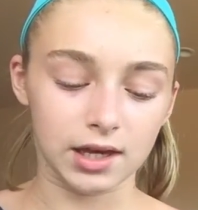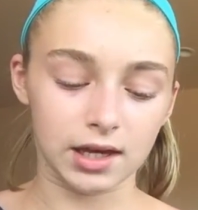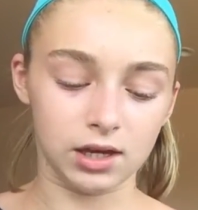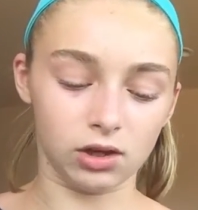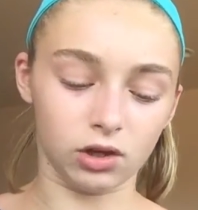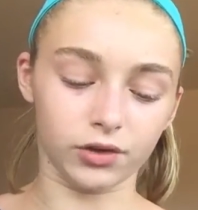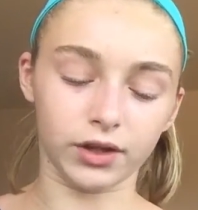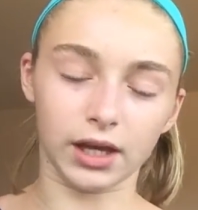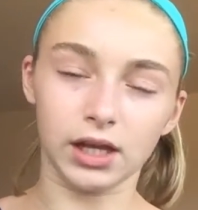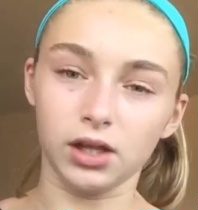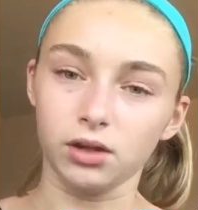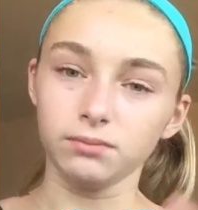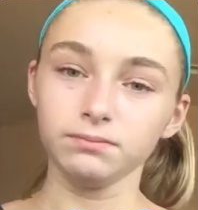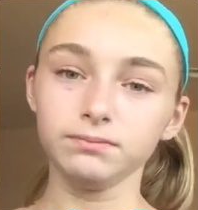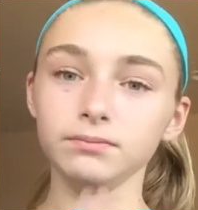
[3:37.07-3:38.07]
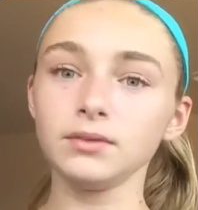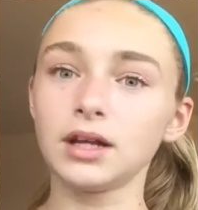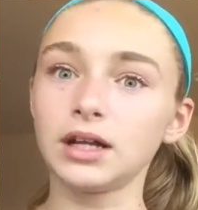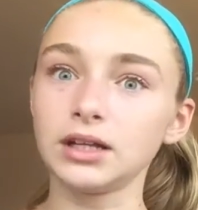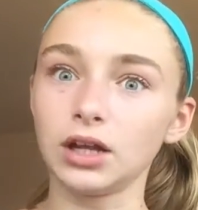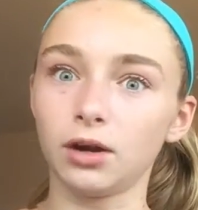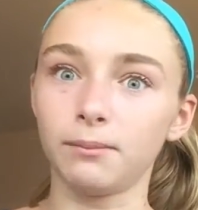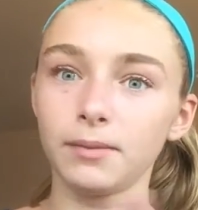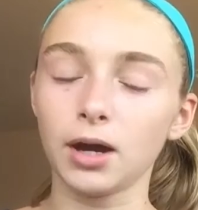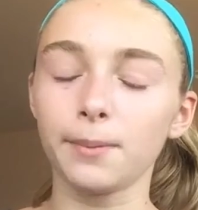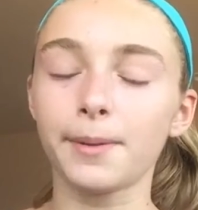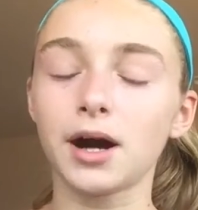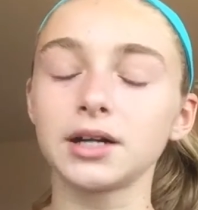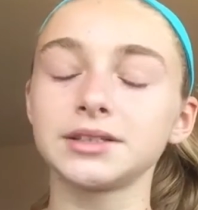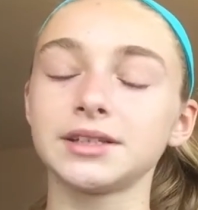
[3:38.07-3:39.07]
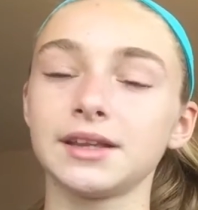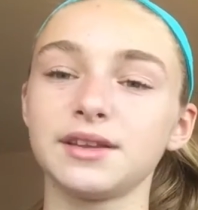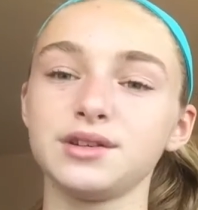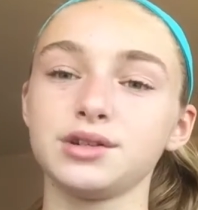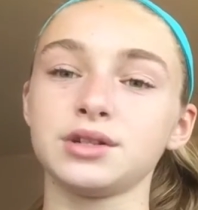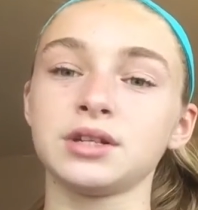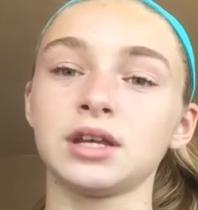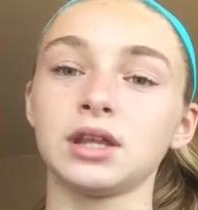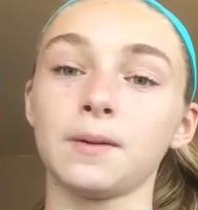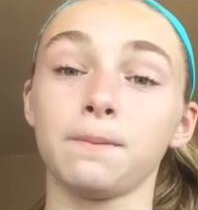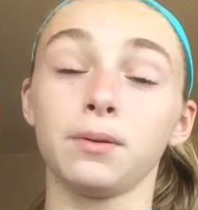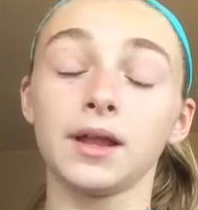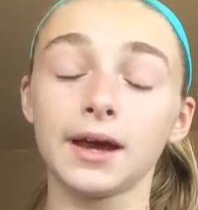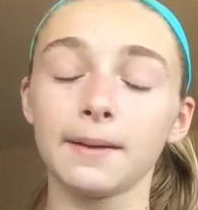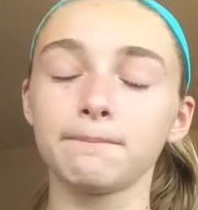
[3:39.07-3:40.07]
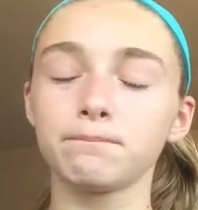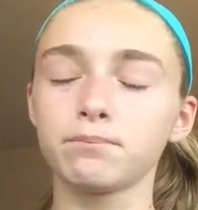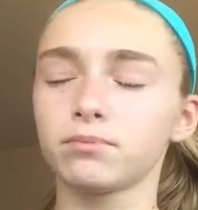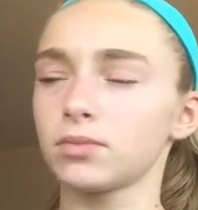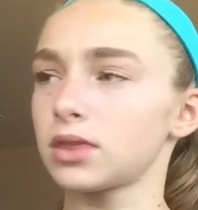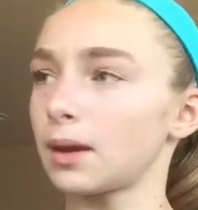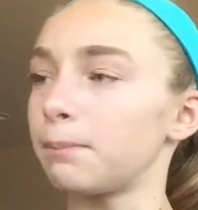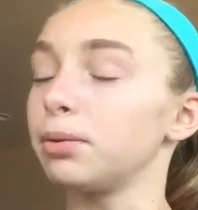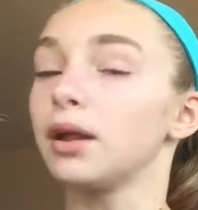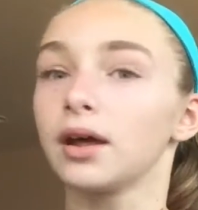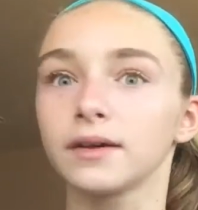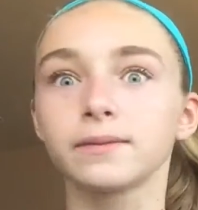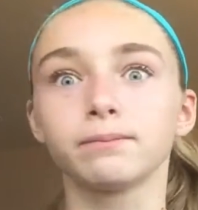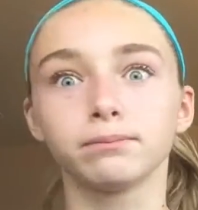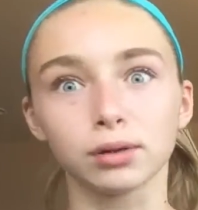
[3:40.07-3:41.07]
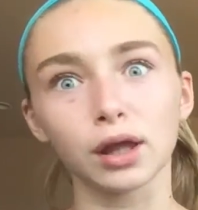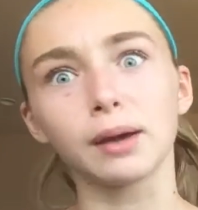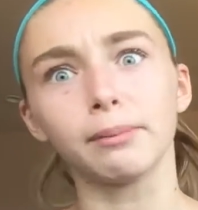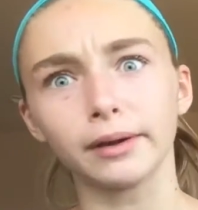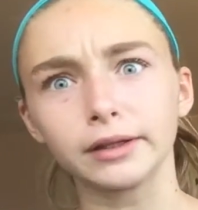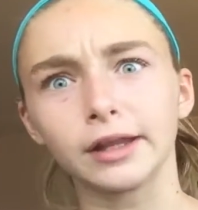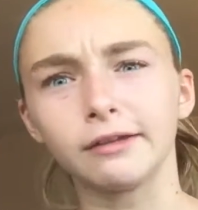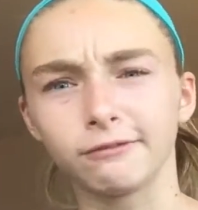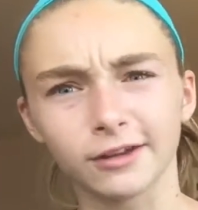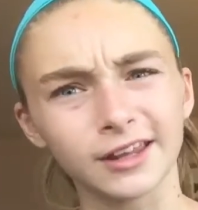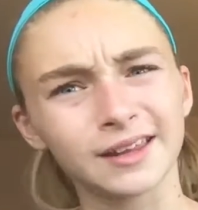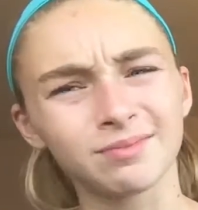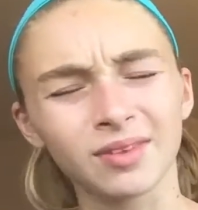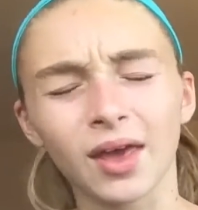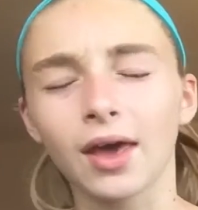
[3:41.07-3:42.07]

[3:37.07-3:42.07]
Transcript: And it looks like a, a little mailbox and then just hit the play, the plus play button, really.